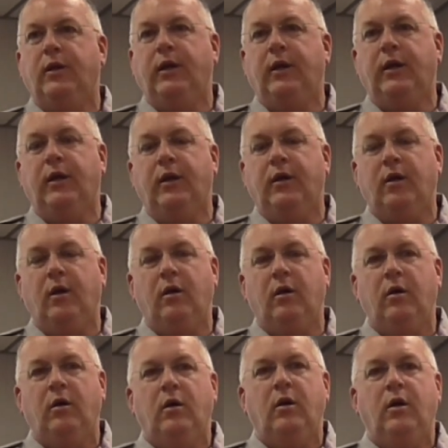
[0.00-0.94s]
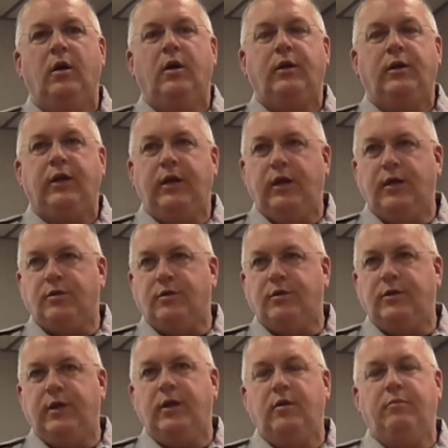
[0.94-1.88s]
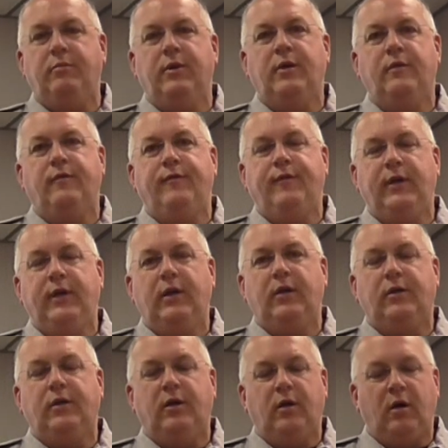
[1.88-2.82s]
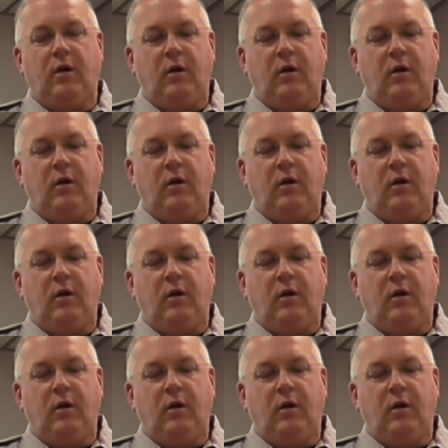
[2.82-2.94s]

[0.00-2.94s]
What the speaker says: And kids are seeing the benefit.